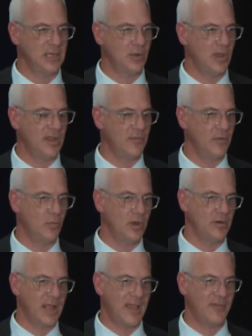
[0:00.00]
waiver, we
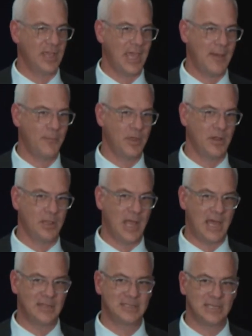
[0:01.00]
don't have a cap, but a
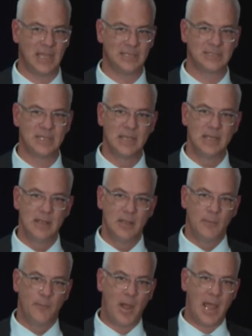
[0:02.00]
lot of states,
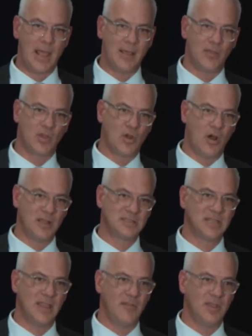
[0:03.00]
by the cost
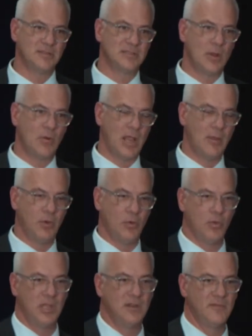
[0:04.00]
savings, they were able to
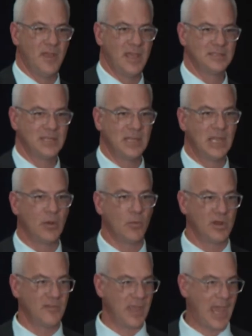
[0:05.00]
reinvest and get
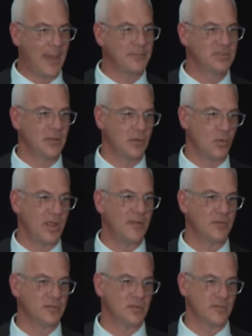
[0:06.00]
rid of caps on their
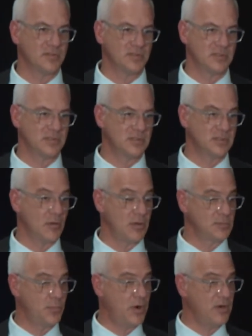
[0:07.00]
waiver services. And so
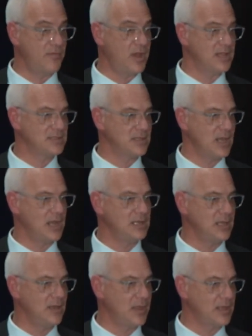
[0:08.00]
as part of us, the
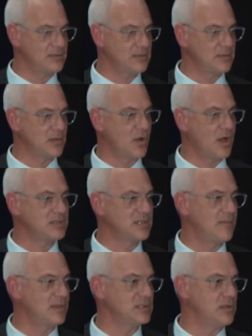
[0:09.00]
idea that the cost
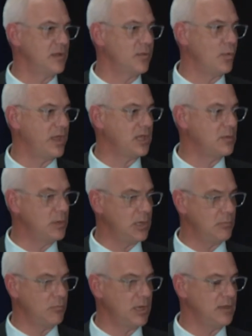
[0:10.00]
savings along the way can be
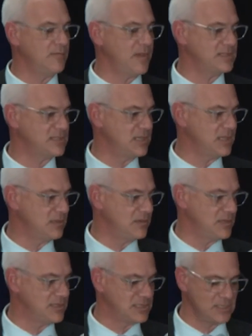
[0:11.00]
reinvested
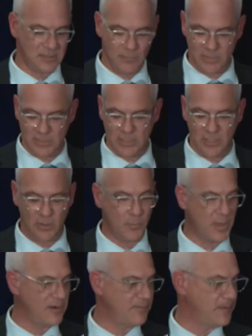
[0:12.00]
into the system is another
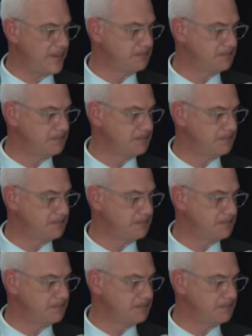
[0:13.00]
benefit.